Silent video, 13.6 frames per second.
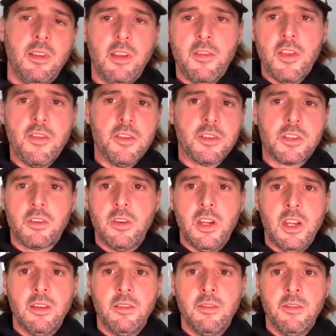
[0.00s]
and then the
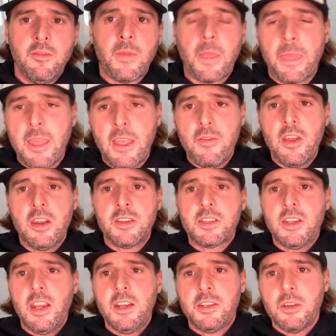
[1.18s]
street, and then a stage